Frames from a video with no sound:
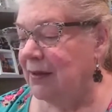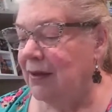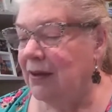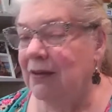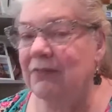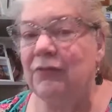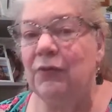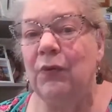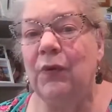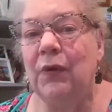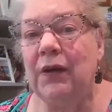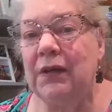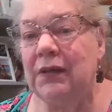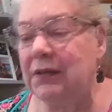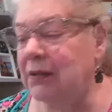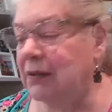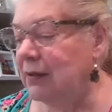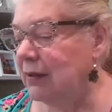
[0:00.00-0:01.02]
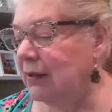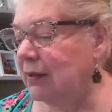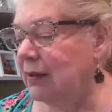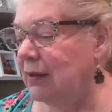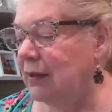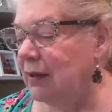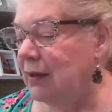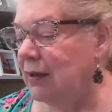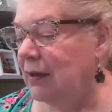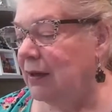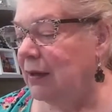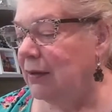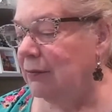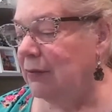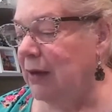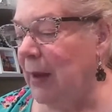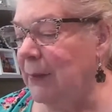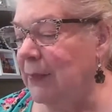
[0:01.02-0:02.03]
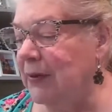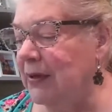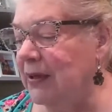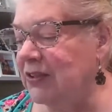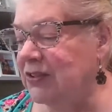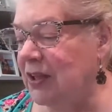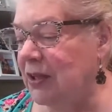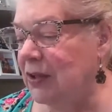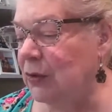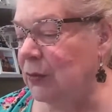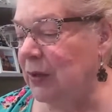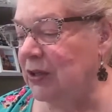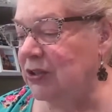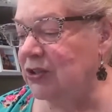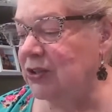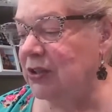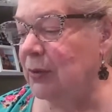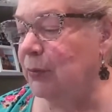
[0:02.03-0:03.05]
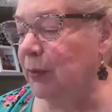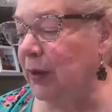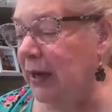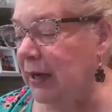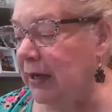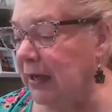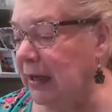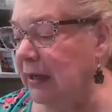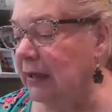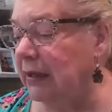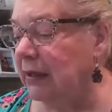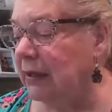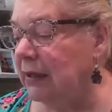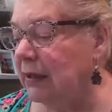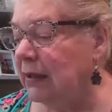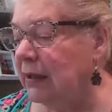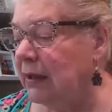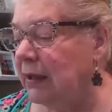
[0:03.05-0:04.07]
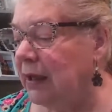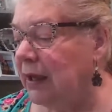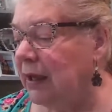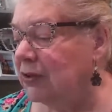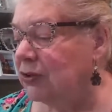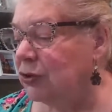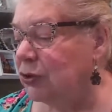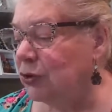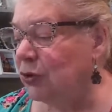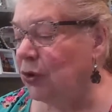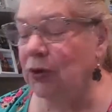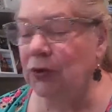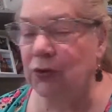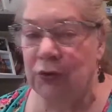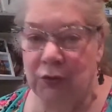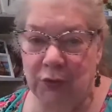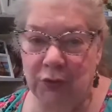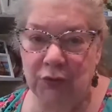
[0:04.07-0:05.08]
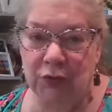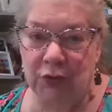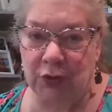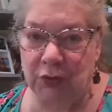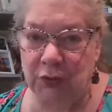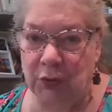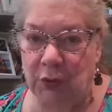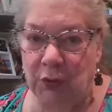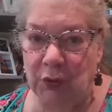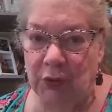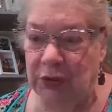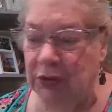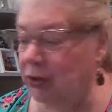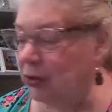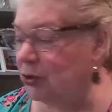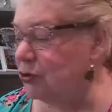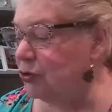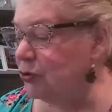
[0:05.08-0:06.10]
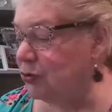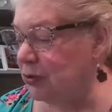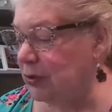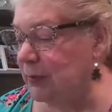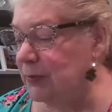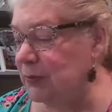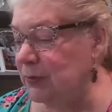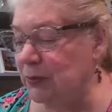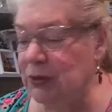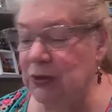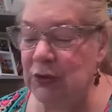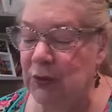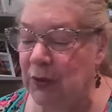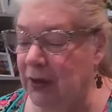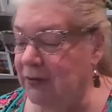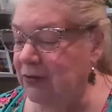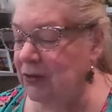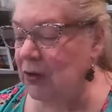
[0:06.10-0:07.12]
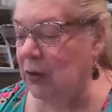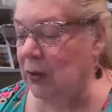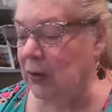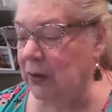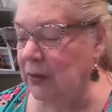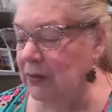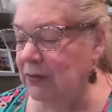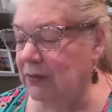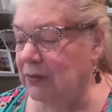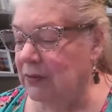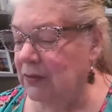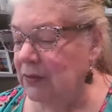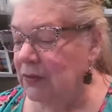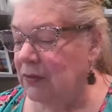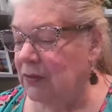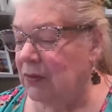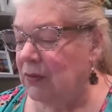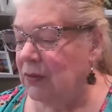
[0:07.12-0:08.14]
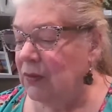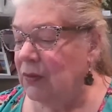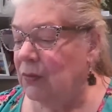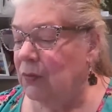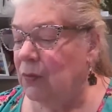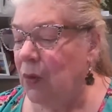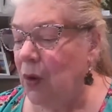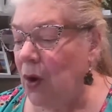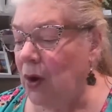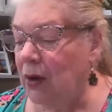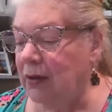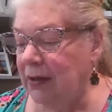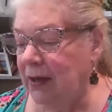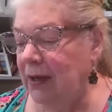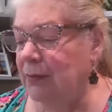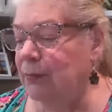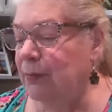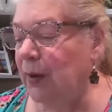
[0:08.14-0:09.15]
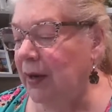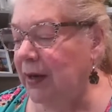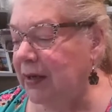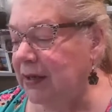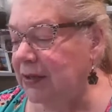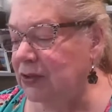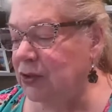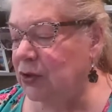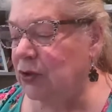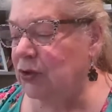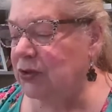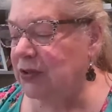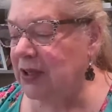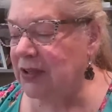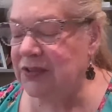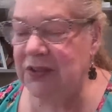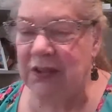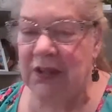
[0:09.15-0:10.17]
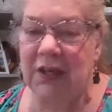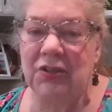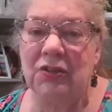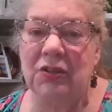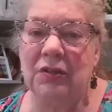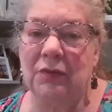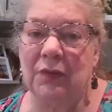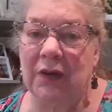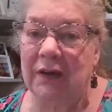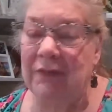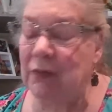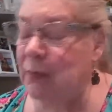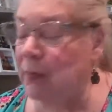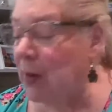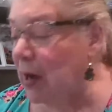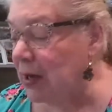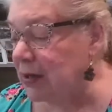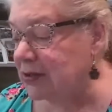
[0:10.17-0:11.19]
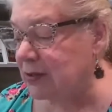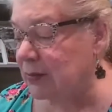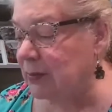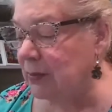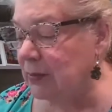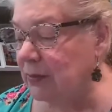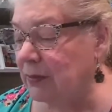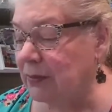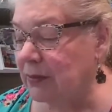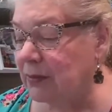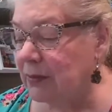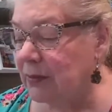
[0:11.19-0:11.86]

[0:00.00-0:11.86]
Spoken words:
Avoid rapid acceleration and braking and turn on cruise control on larger trips when you drive a car. Walk and bike to your destination whenever possible.